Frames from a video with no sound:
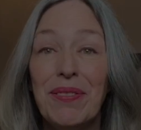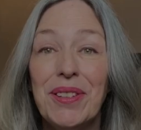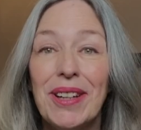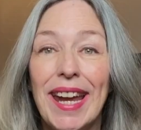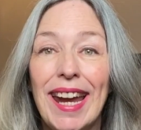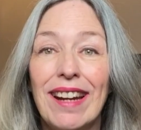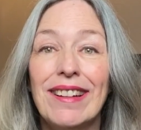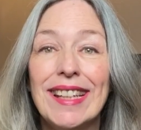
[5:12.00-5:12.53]
your
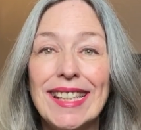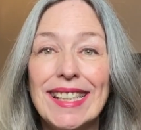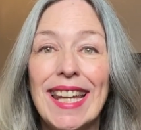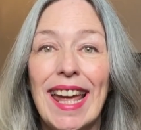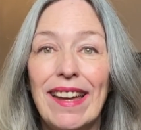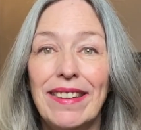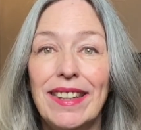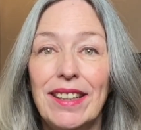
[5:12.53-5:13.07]
hair is
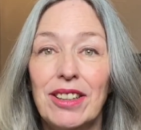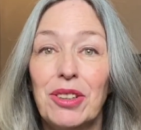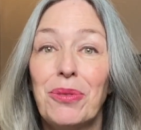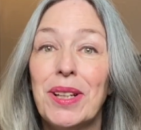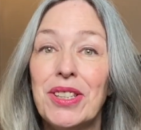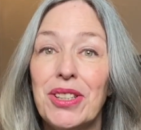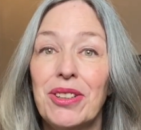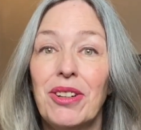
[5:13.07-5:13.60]
healthier
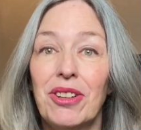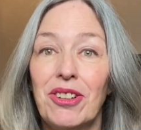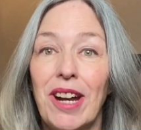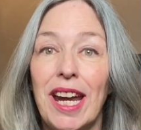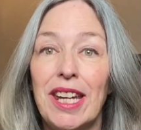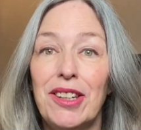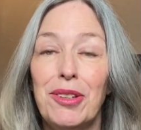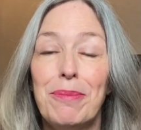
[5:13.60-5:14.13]
once you go
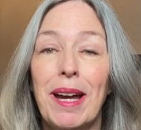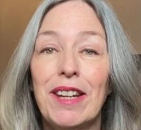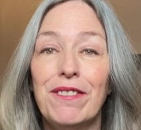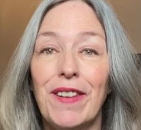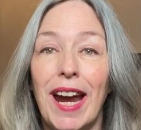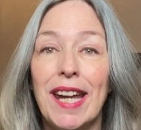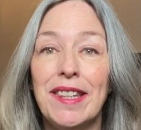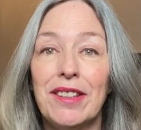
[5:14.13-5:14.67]
gray, you might
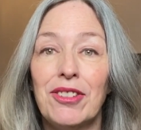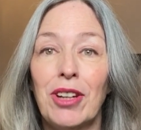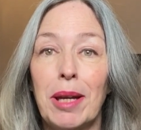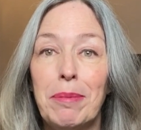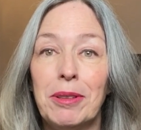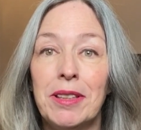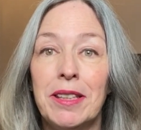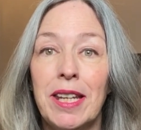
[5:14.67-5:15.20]
find that you're
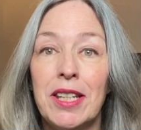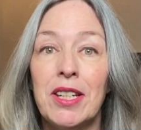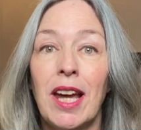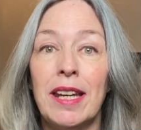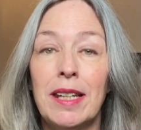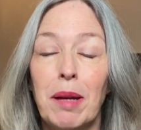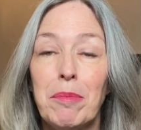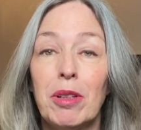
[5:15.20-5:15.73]
able to ditch a
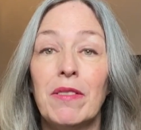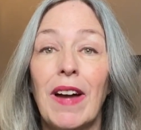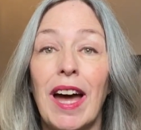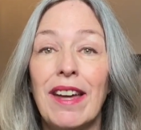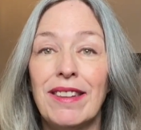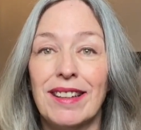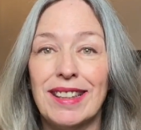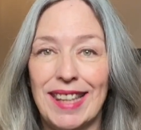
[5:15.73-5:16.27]
number of
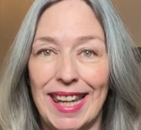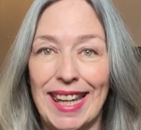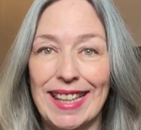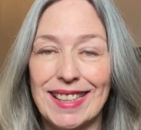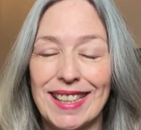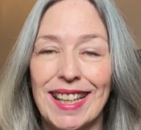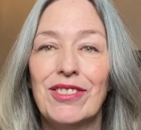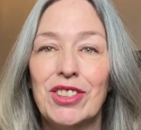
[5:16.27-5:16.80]
other things.